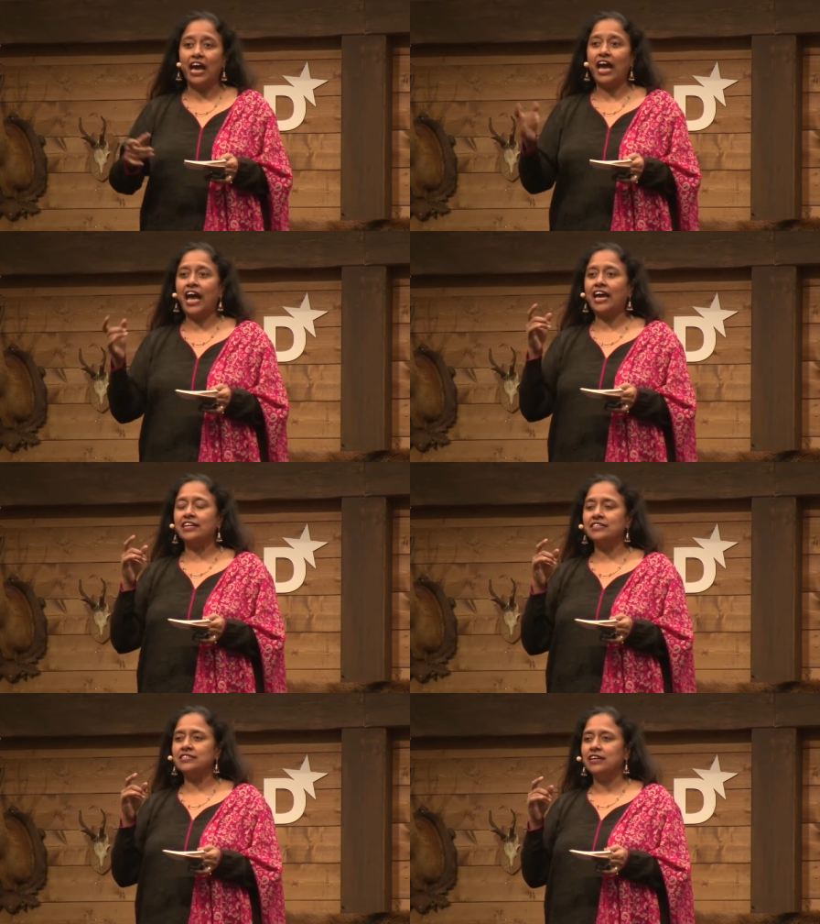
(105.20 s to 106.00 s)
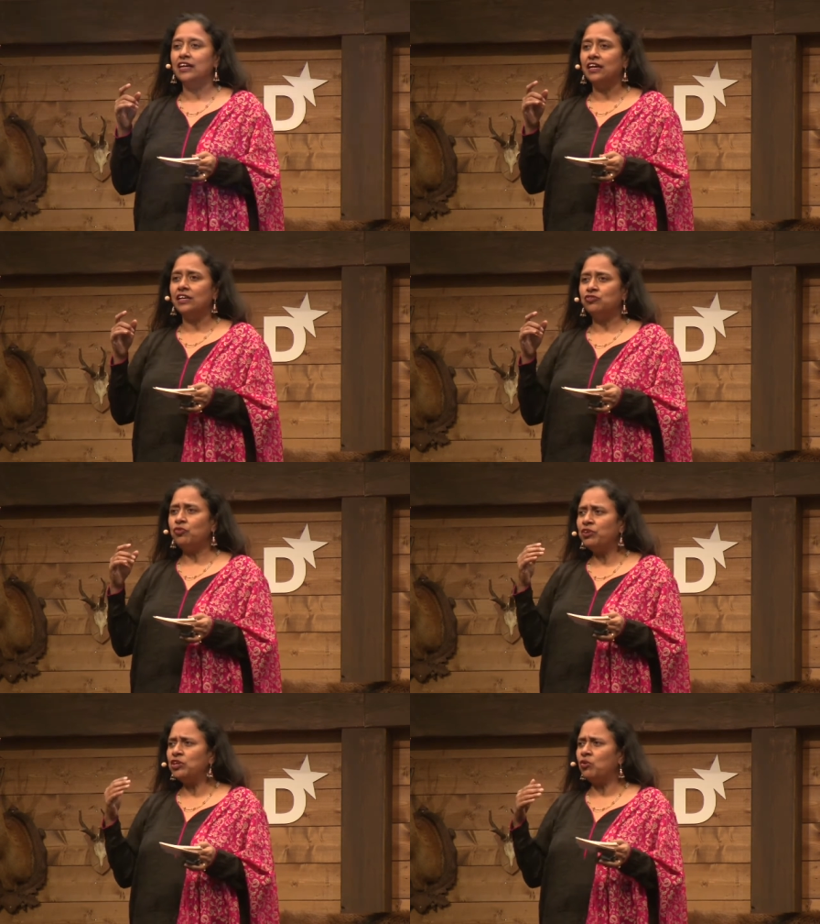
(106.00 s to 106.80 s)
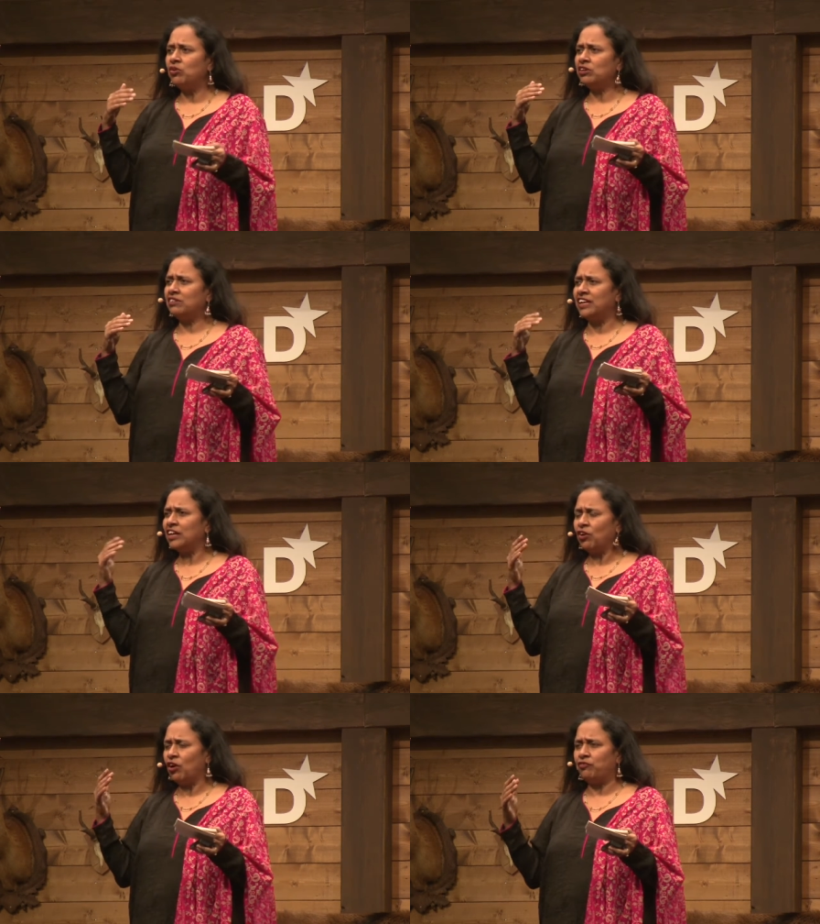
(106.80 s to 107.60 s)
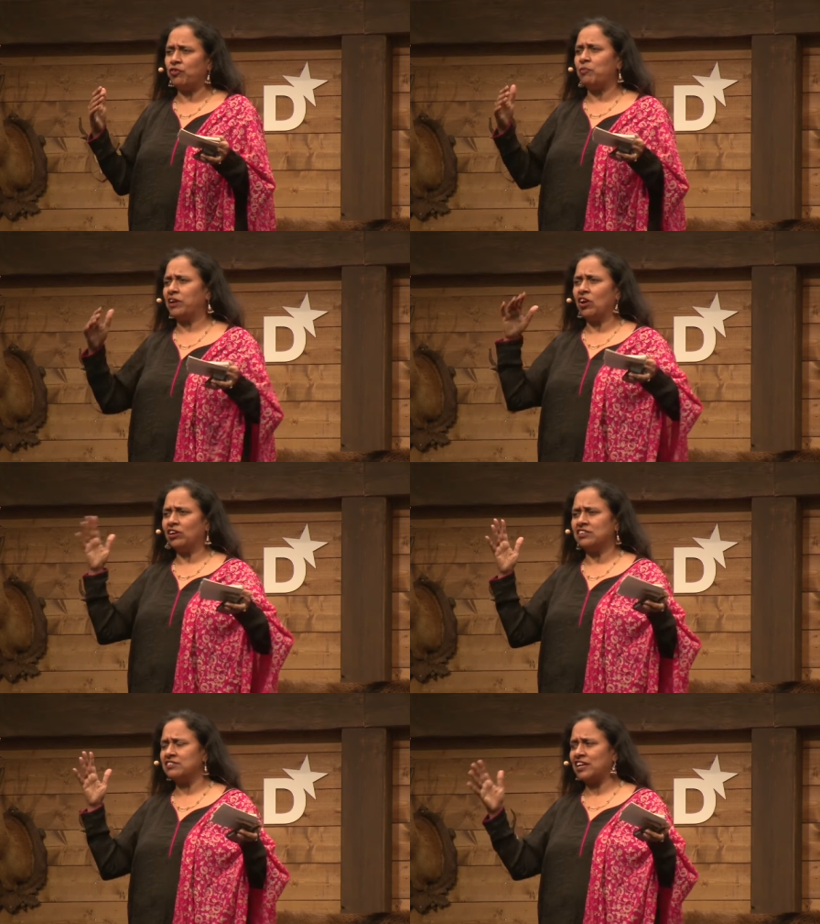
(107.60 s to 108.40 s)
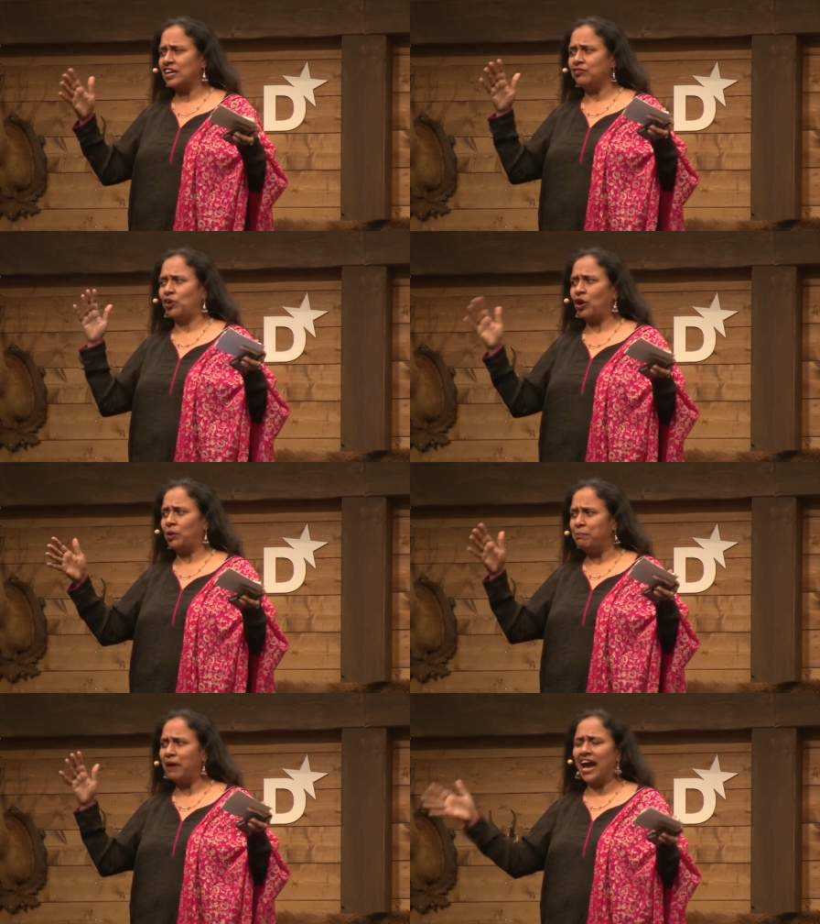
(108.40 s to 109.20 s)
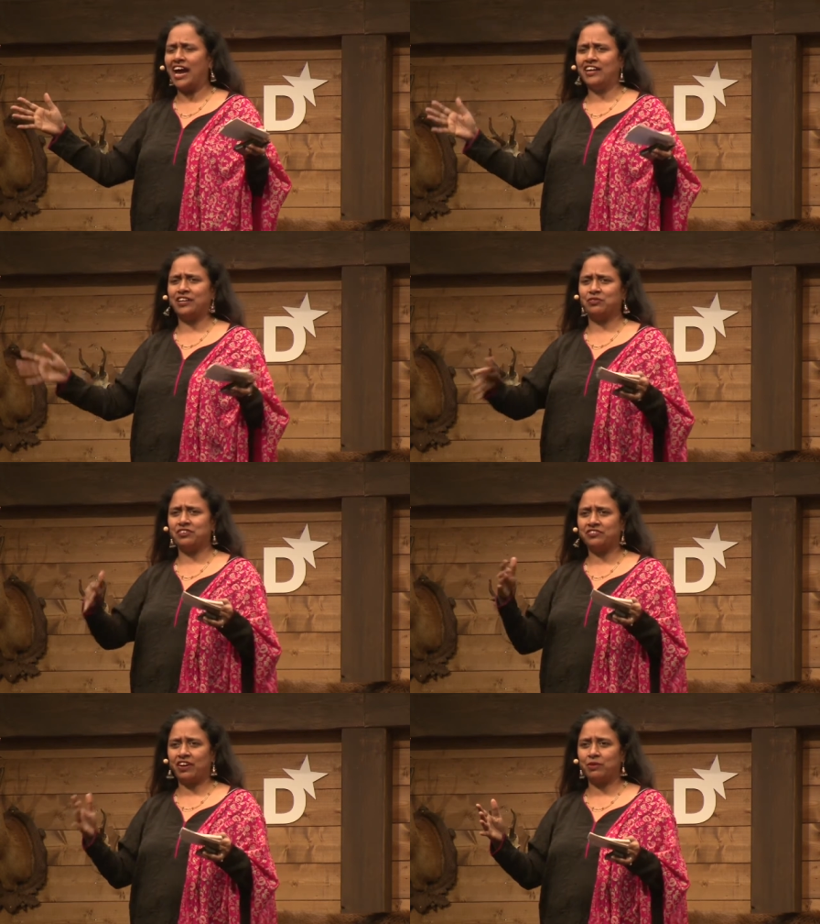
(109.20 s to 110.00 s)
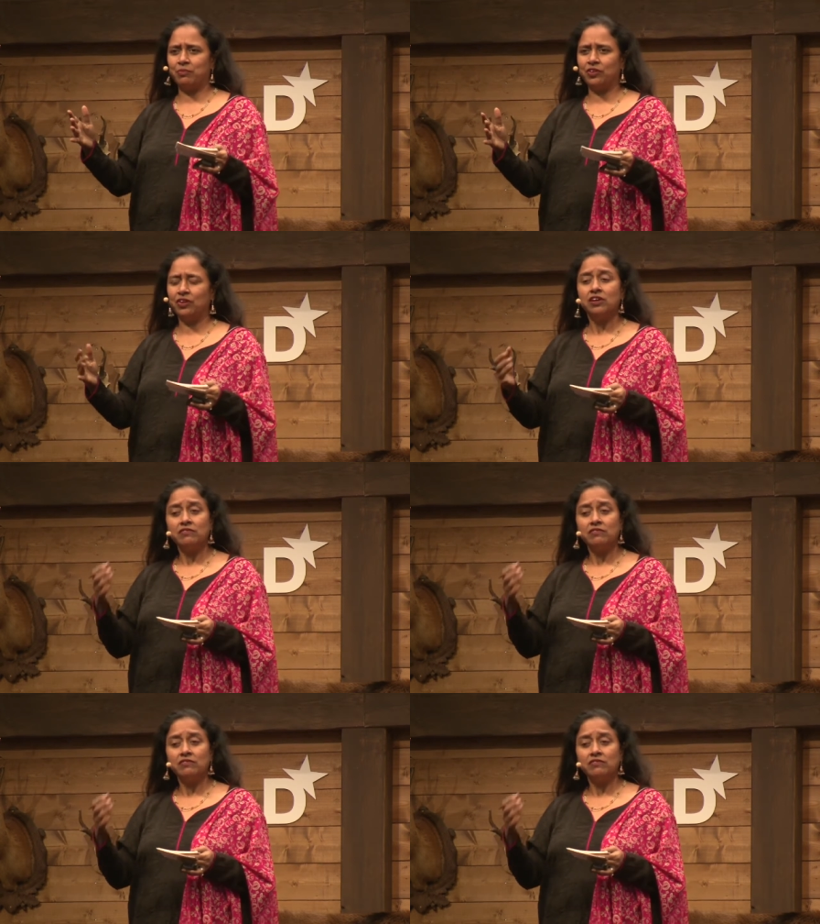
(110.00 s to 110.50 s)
And so we don't think of, oh my God, these guys were all bad, it was terrible.